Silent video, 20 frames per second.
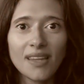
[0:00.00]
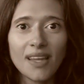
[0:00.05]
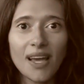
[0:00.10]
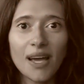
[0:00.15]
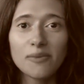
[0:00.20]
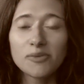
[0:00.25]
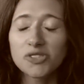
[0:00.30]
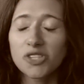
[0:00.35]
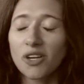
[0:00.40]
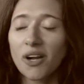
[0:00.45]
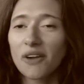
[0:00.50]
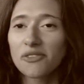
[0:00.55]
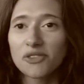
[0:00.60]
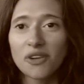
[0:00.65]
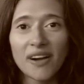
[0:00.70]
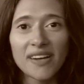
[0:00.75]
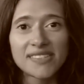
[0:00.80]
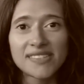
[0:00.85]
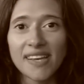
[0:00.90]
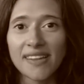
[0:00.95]
I'm sure
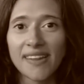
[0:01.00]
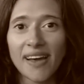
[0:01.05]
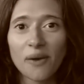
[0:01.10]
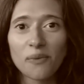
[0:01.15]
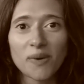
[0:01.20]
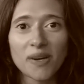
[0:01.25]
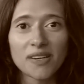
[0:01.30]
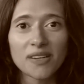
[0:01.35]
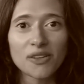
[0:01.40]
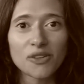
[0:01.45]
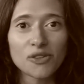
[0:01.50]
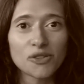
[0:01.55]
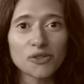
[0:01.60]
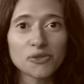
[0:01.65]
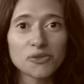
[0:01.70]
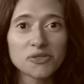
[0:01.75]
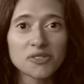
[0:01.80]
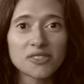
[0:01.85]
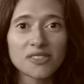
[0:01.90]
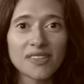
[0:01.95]
after I say that, we're gonna
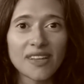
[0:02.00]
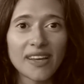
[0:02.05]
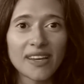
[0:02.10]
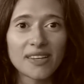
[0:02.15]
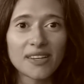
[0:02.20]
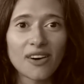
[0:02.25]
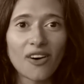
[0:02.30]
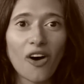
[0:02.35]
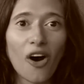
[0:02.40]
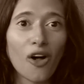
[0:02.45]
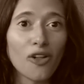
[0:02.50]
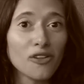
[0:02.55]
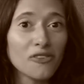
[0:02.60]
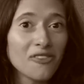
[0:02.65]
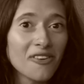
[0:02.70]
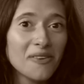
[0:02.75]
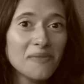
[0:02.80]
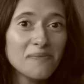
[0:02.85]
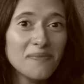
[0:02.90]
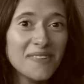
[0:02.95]
lose, like, all of
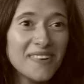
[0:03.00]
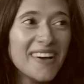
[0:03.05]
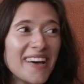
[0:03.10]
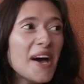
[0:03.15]
them.